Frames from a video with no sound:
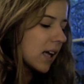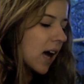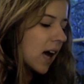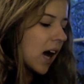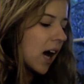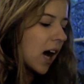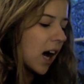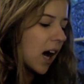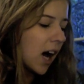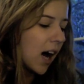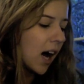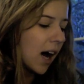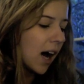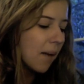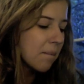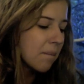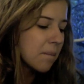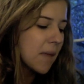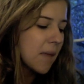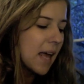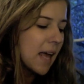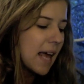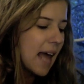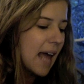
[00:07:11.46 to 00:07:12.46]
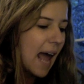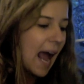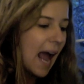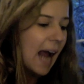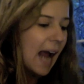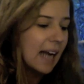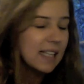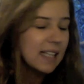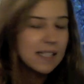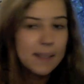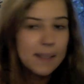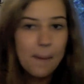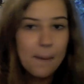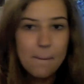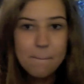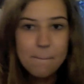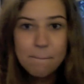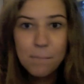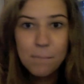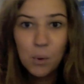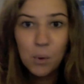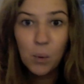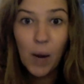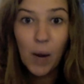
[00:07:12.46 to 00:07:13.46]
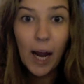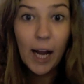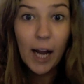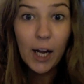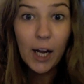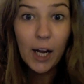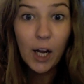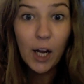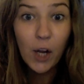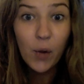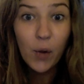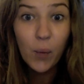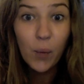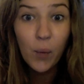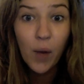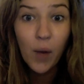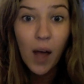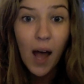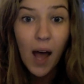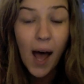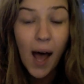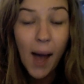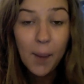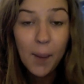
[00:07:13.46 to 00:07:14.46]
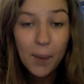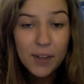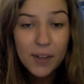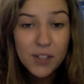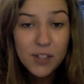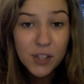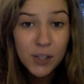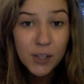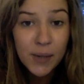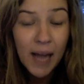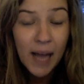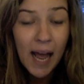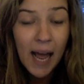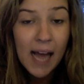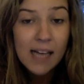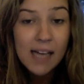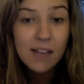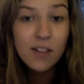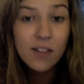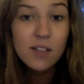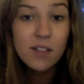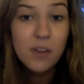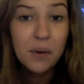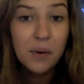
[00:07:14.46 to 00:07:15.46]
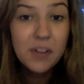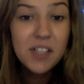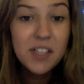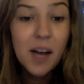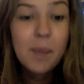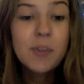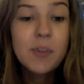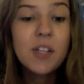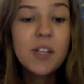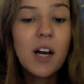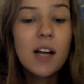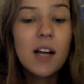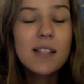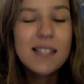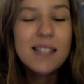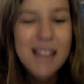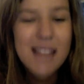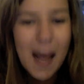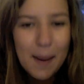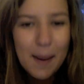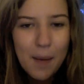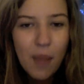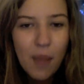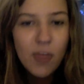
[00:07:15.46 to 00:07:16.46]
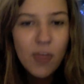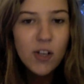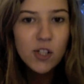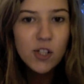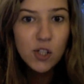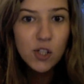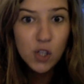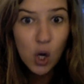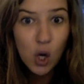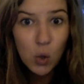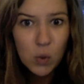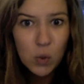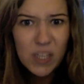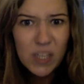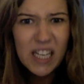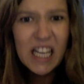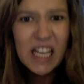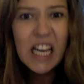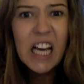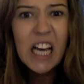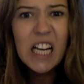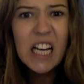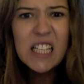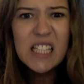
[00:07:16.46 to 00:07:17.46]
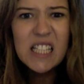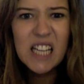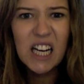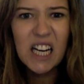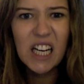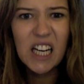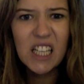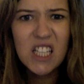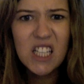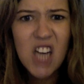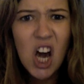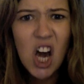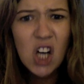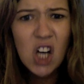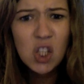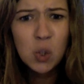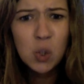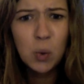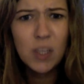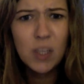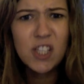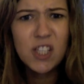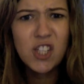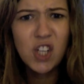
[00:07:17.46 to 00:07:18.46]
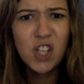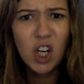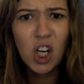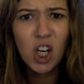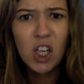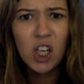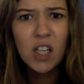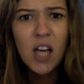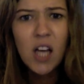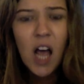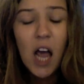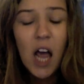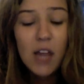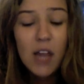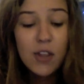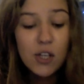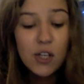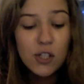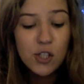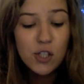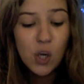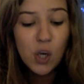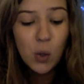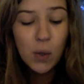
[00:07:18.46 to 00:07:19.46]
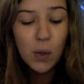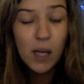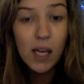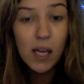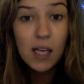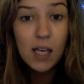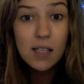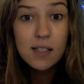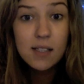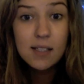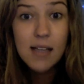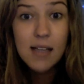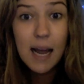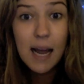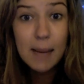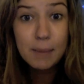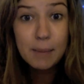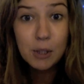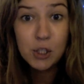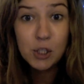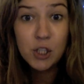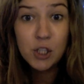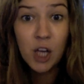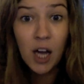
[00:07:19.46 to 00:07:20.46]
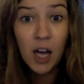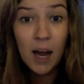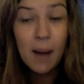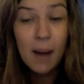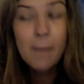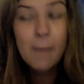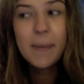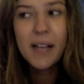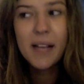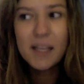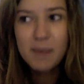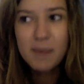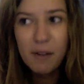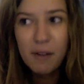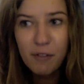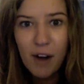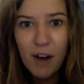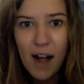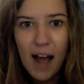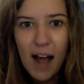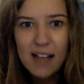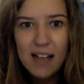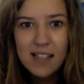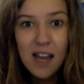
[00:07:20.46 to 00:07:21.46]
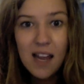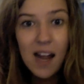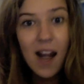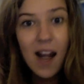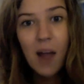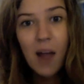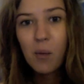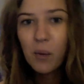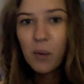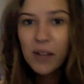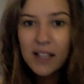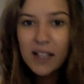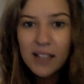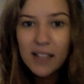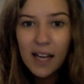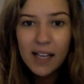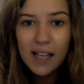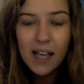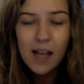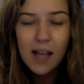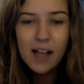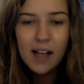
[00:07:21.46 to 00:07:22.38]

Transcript: Uh-huh. It's brand new. I went to go get the Sony Cybershot, the Sony, it's like a tongue twister, the Sony Cybershot because my friend has it and I really like it